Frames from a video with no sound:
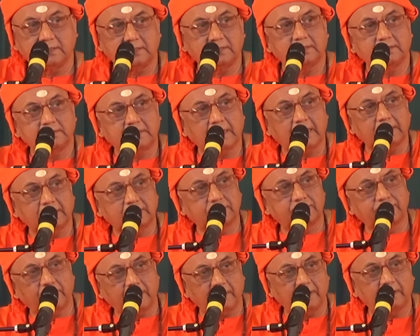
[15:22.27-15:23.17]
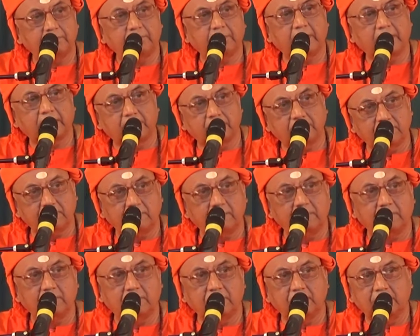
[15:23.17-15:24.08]
That is, as far back you
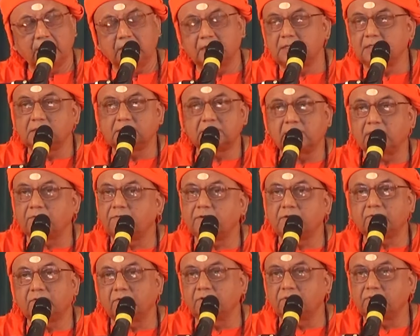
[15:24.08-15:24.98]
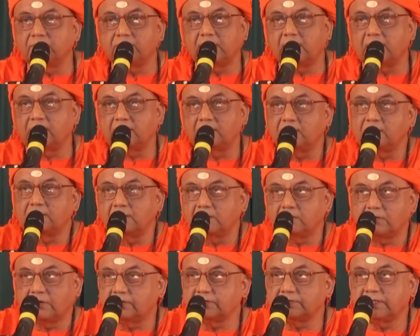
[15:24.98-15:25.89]
go, it is never going to end.
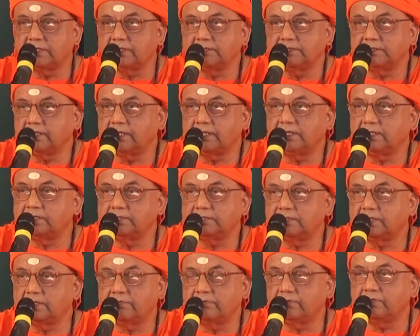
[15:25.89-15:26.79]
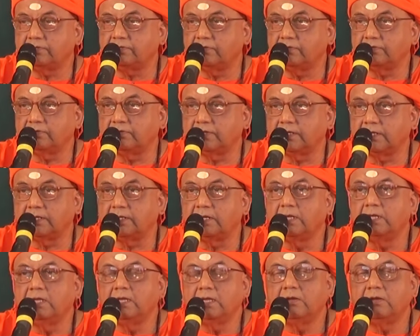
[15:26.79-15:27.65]
The causal chain is never going to end.